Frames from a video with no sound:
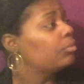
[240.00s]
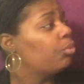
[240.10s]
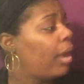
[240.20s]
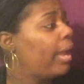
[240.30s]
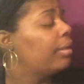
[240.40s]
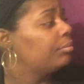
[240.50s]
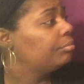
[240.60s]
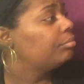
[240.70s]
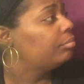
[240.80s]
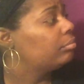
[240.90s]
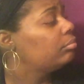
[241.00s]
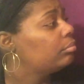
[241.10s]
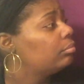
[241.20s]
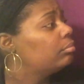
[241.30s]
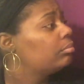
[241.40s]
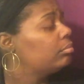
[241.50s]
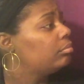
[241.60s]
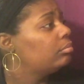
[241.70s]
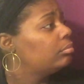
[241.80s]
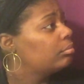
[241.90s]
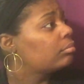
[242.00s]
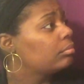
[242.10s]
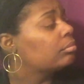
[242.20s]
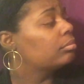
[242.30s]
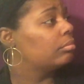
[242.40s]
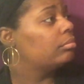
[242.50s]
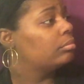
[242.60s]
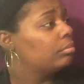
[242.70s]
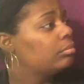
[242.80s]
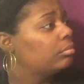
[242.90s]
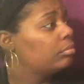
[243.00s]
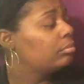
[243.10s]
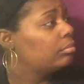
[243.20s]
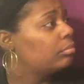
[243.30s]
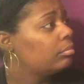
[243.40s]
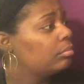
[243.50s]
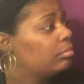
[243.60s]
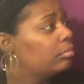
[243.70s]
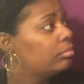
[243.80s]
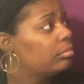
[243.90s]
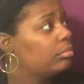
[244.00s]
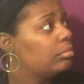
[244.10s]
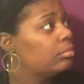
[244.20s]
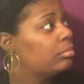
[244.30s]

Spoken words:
This person isn't speaking.